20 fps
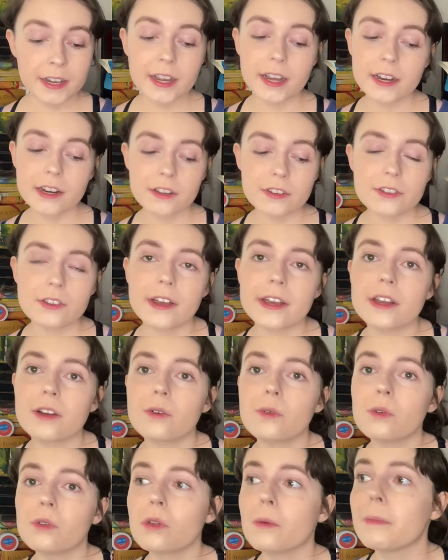and it's
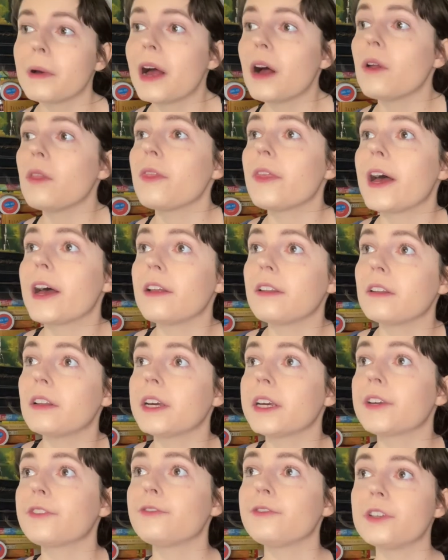like all about that
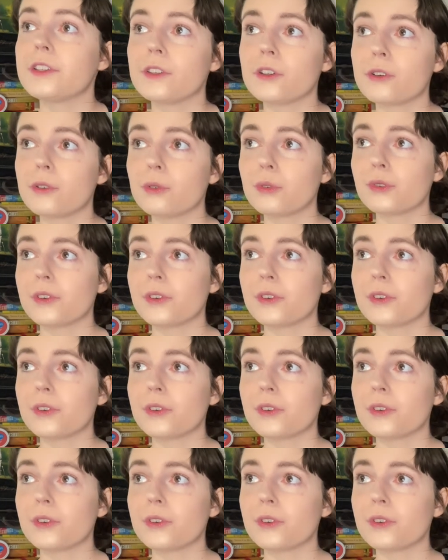like physical